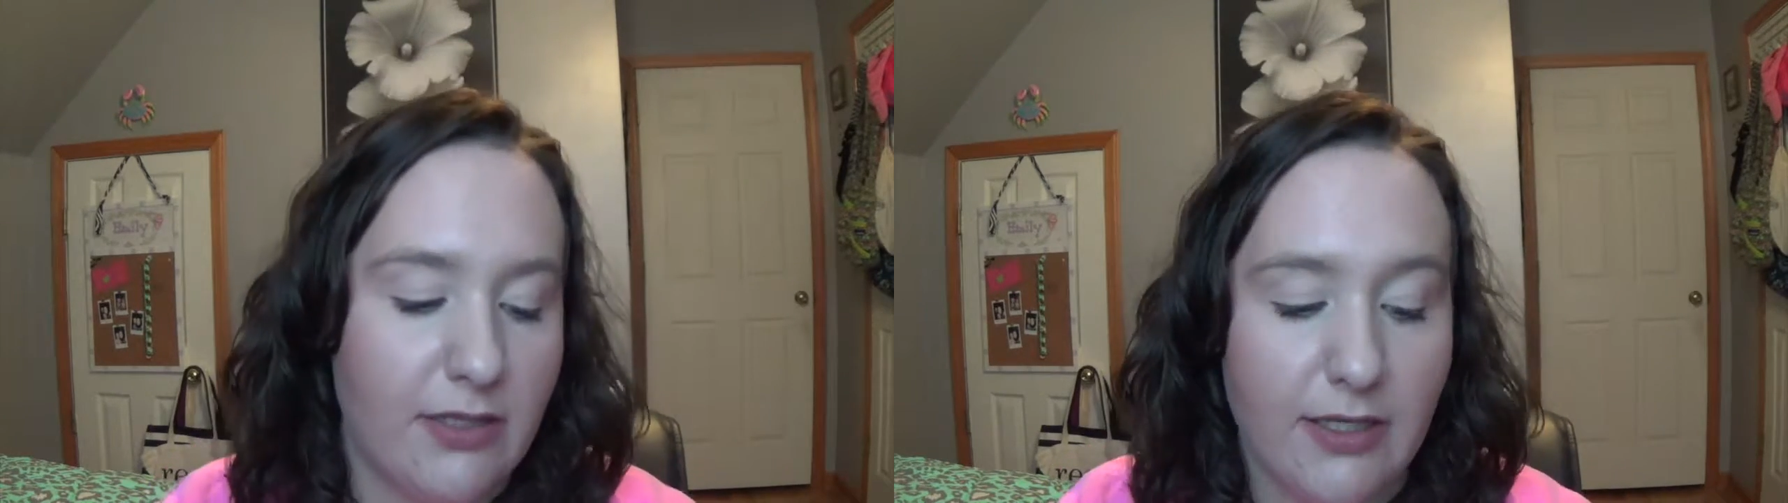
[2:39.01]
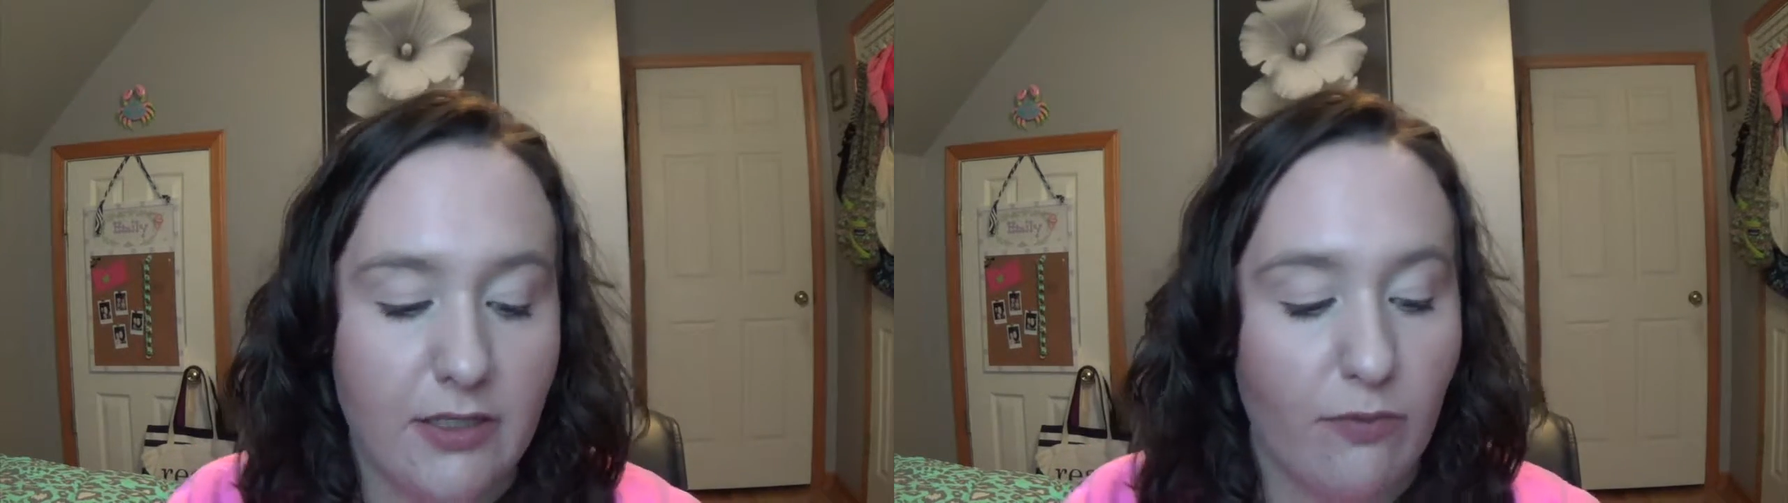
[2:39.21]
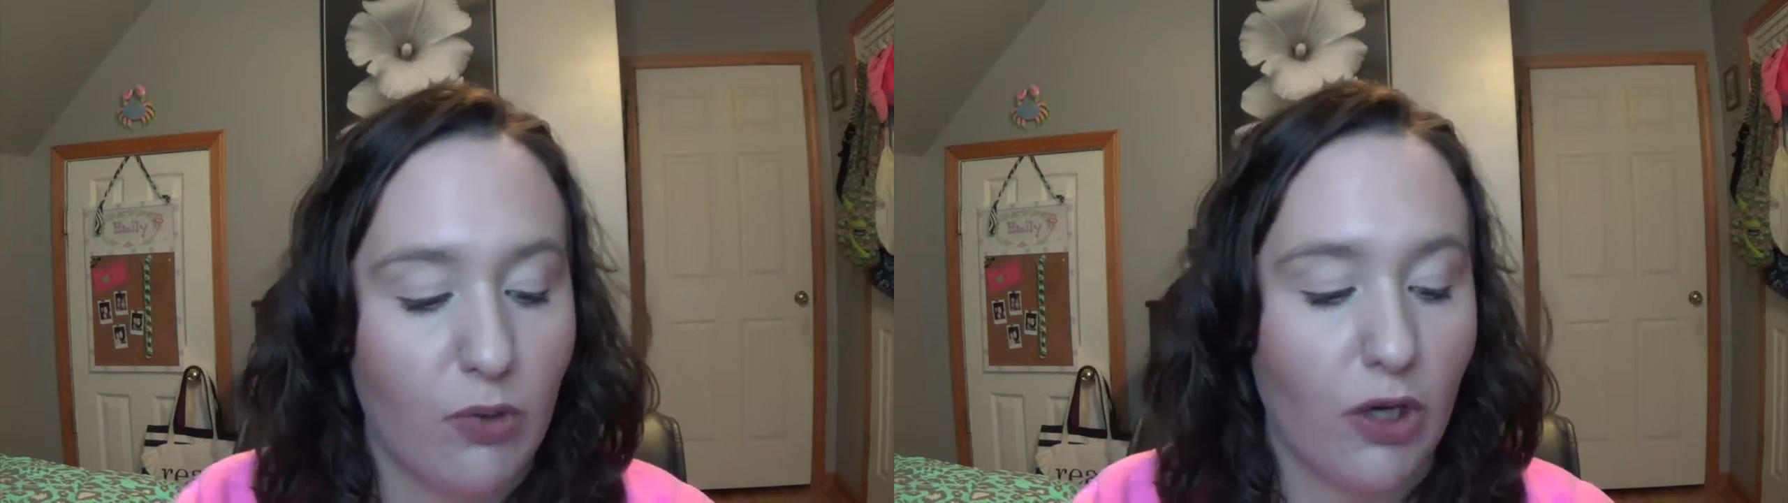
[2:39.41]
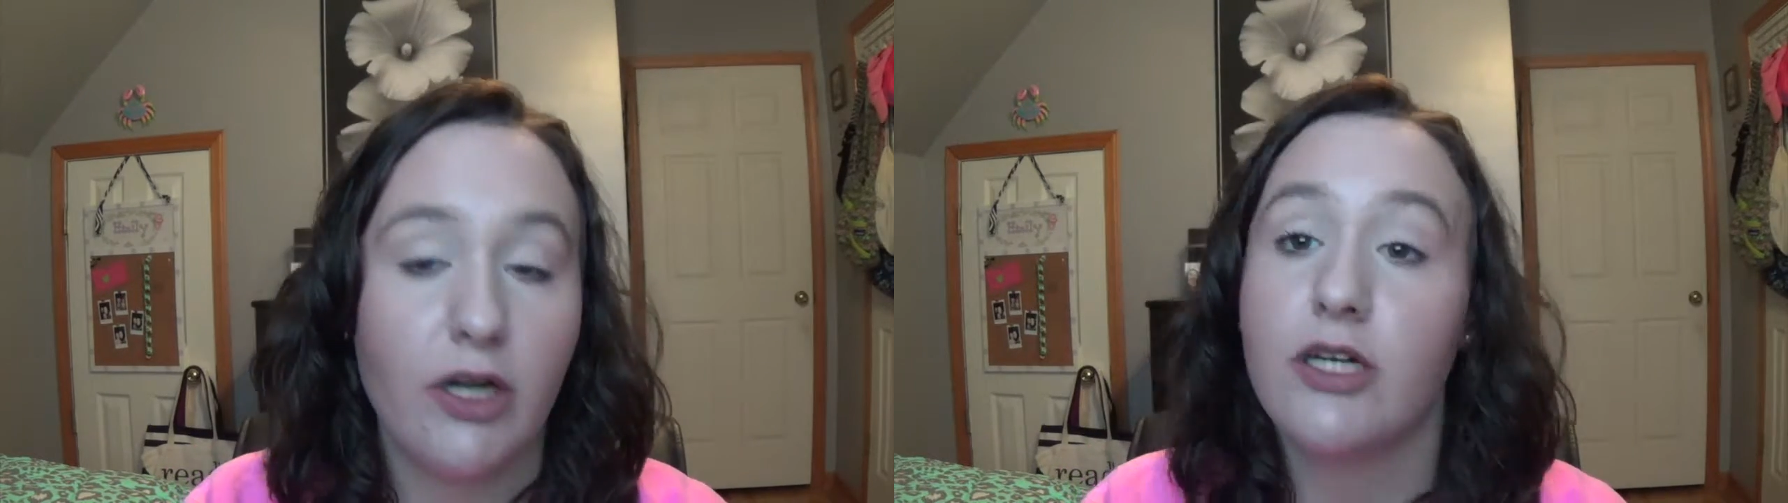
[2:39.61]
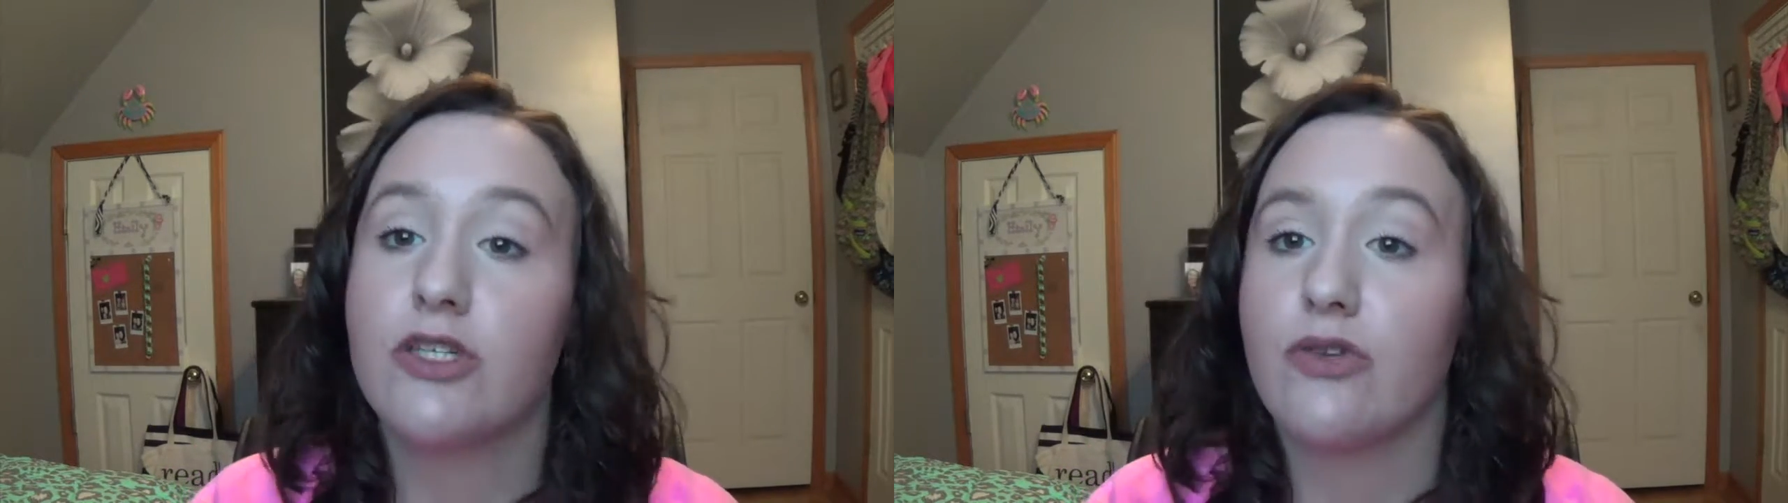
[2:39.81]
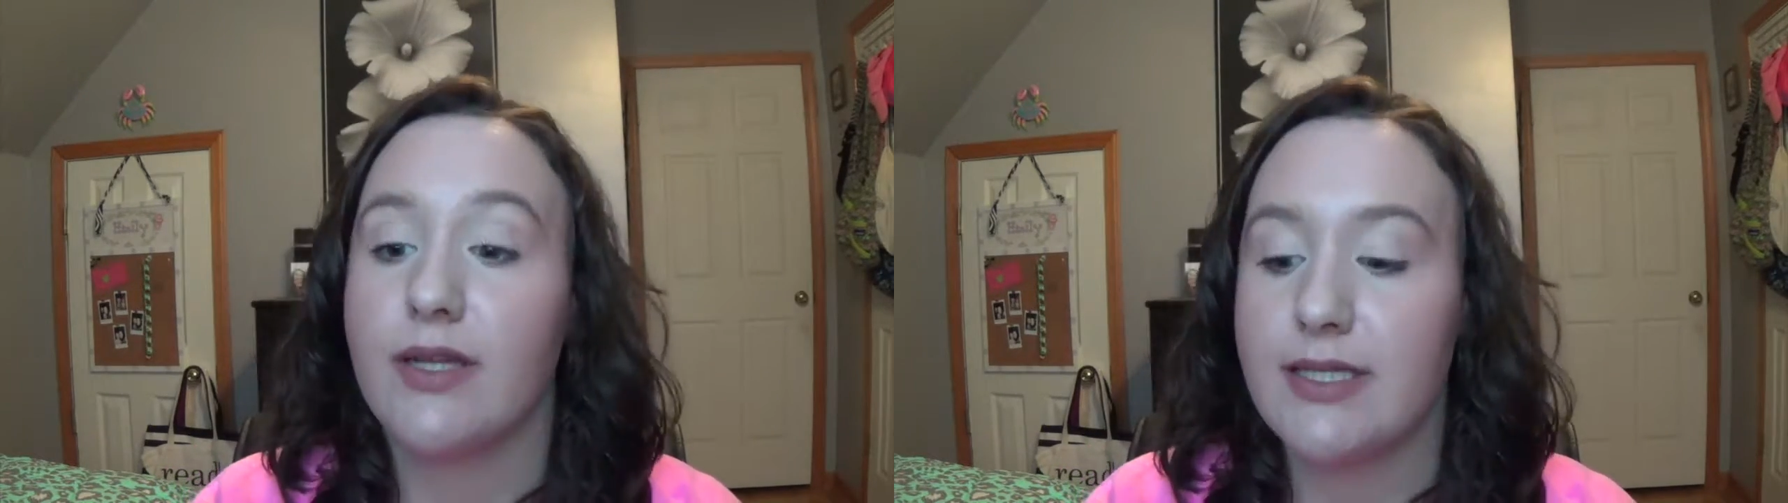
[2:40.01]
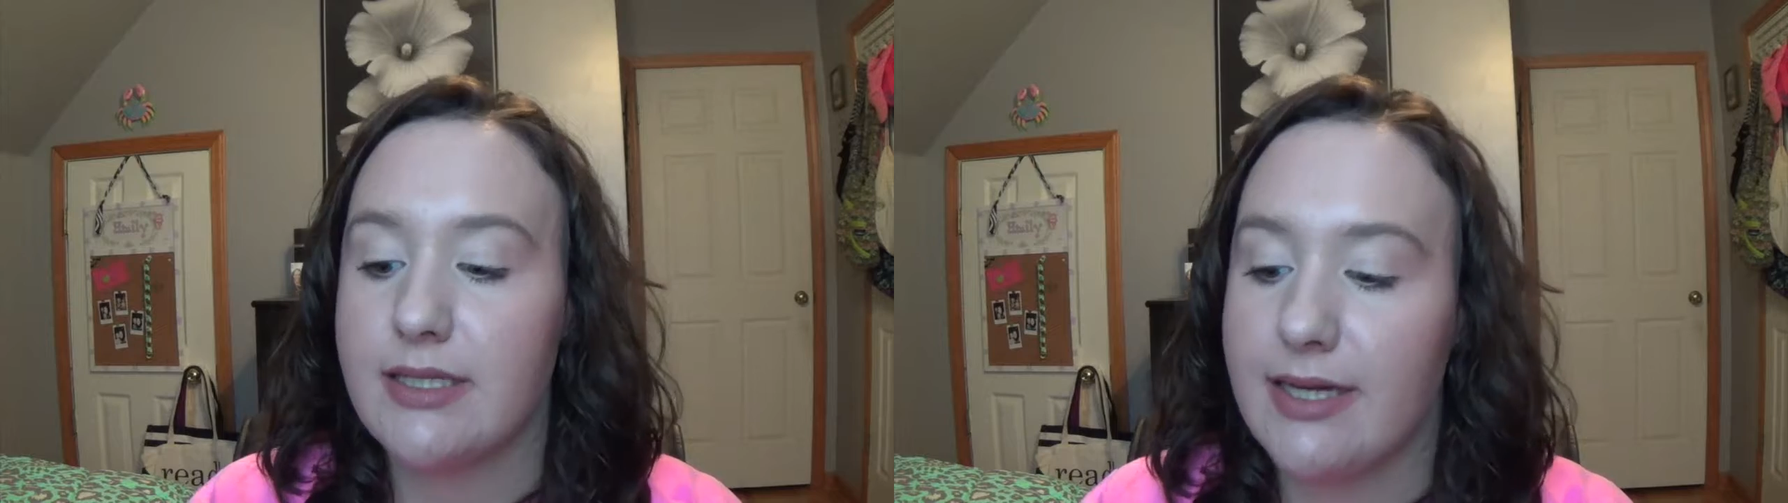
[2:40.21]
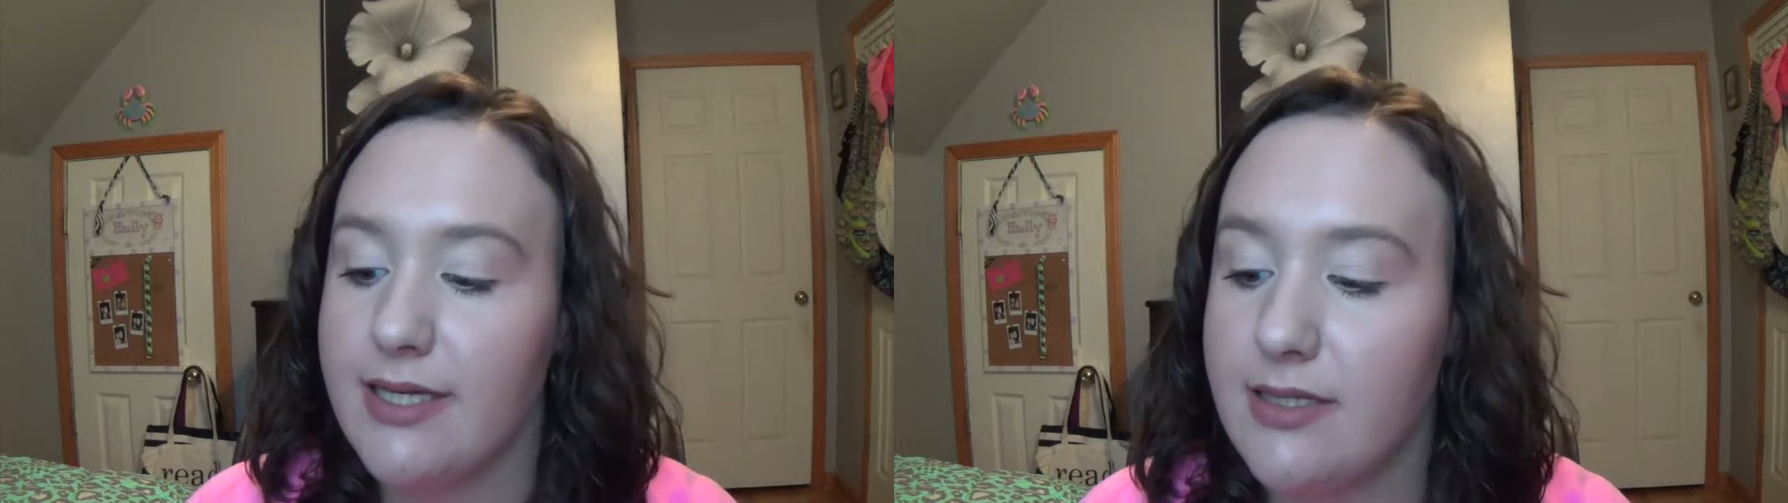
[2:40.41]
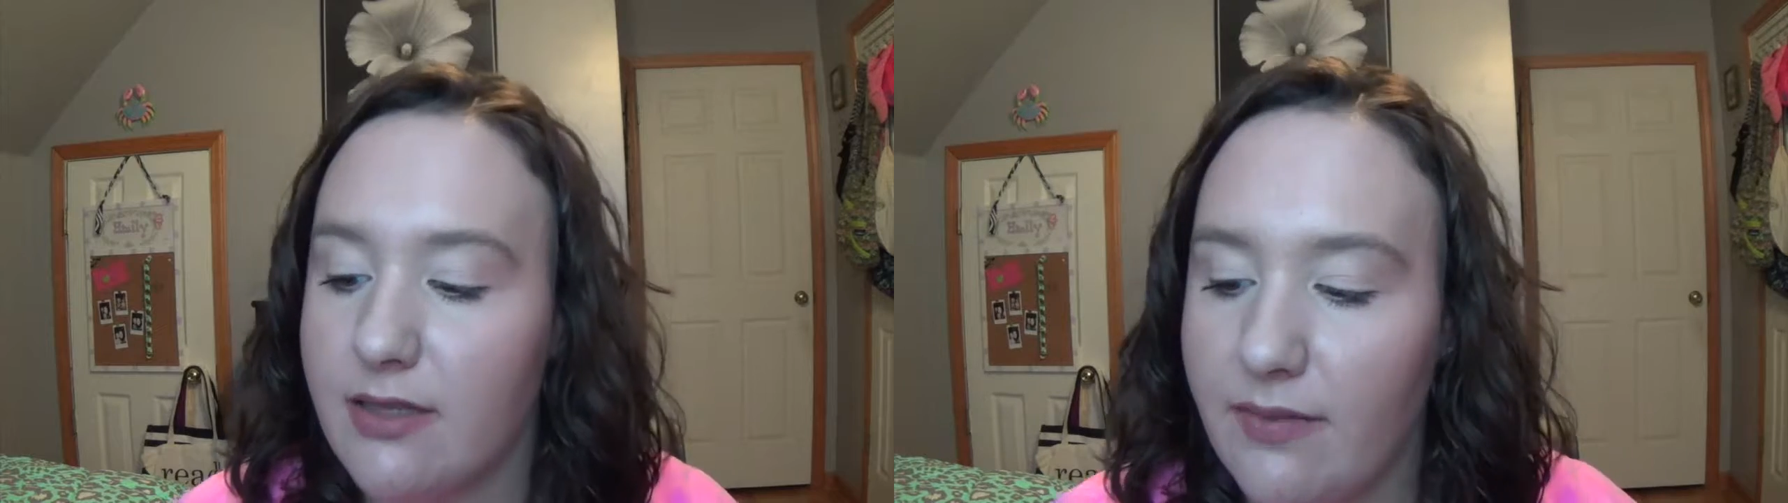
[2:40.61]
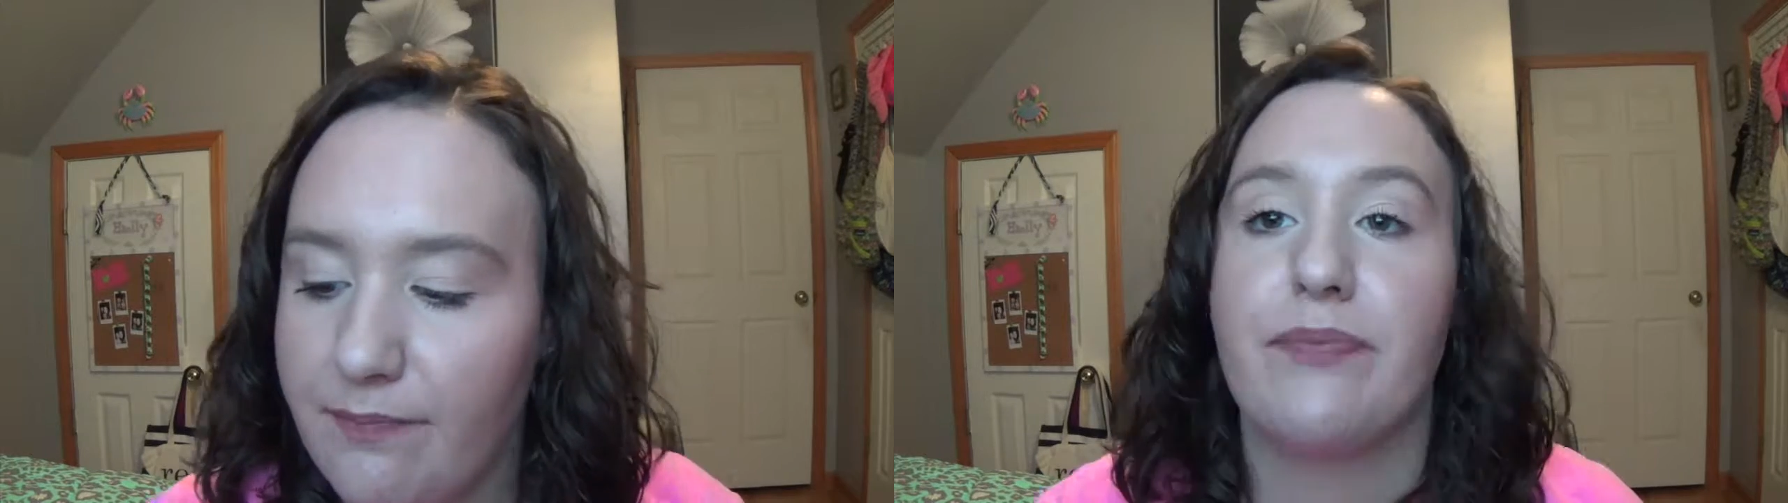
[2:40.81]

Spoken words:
size of product, so that's nice.